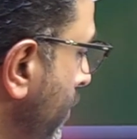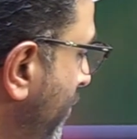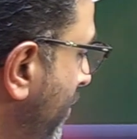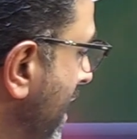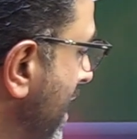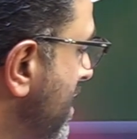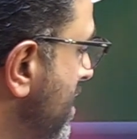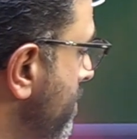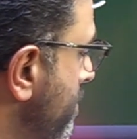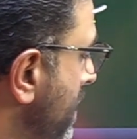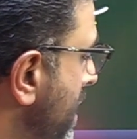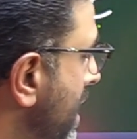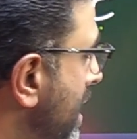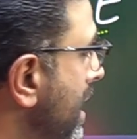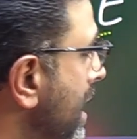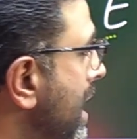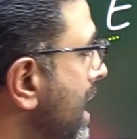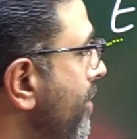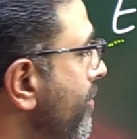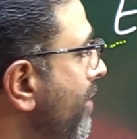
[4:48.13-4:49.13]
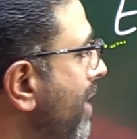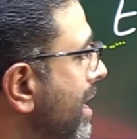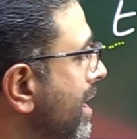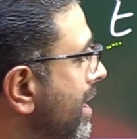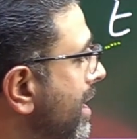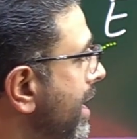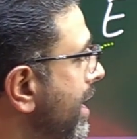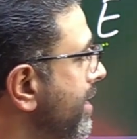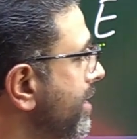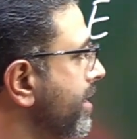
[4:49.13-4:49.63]
effects make
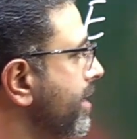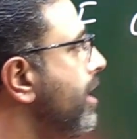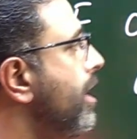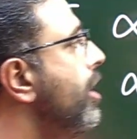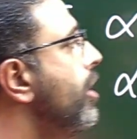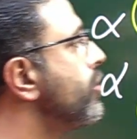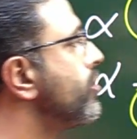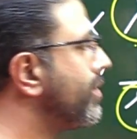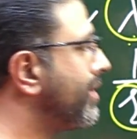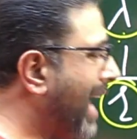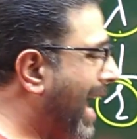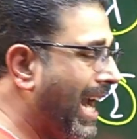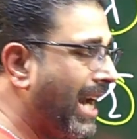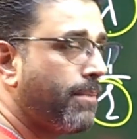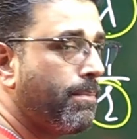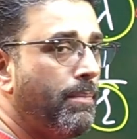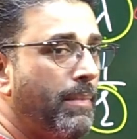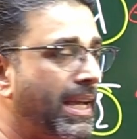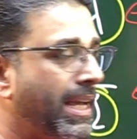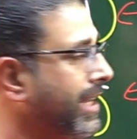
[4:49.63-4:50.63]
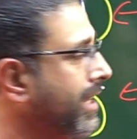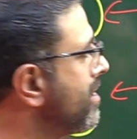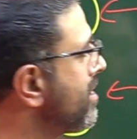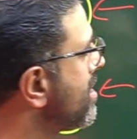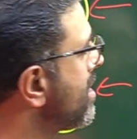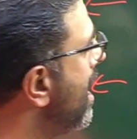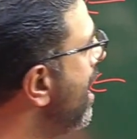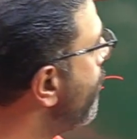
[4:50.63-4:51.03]
E1 greater. So that means